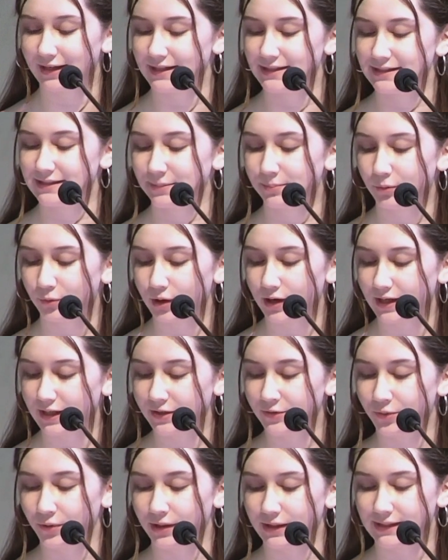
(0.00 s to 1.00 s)
and support
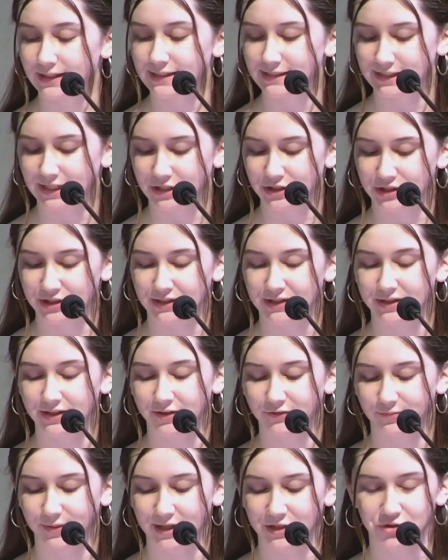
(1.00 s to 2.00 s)
an organization
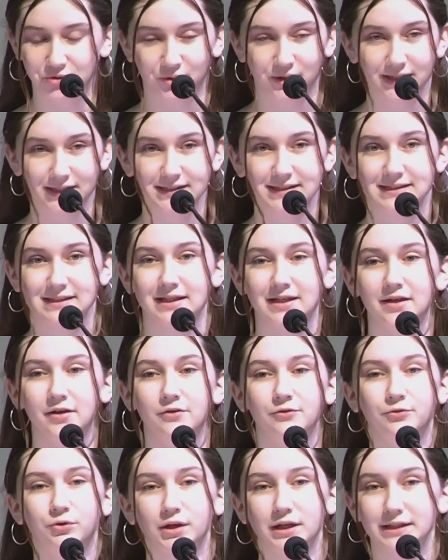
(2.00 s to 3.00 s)
of my choice
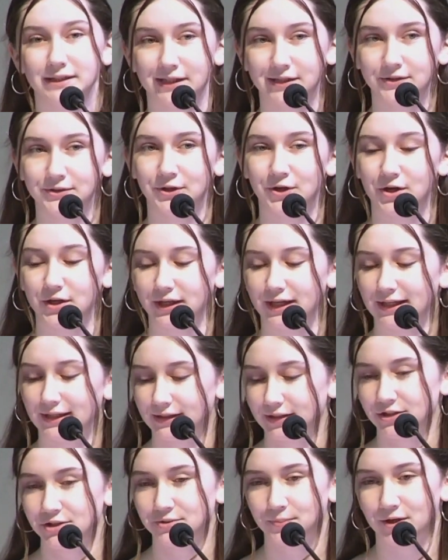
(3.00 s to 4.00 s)
for a year-long
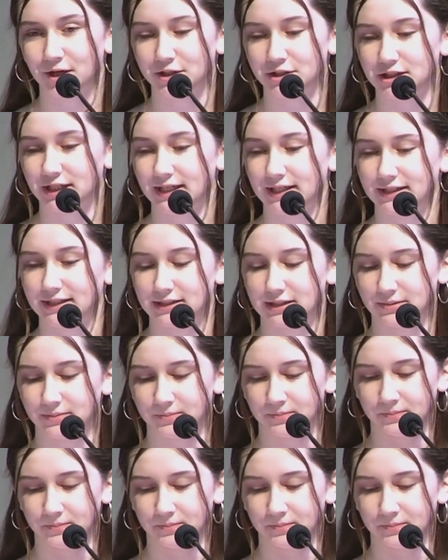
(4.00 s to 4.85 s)
English project.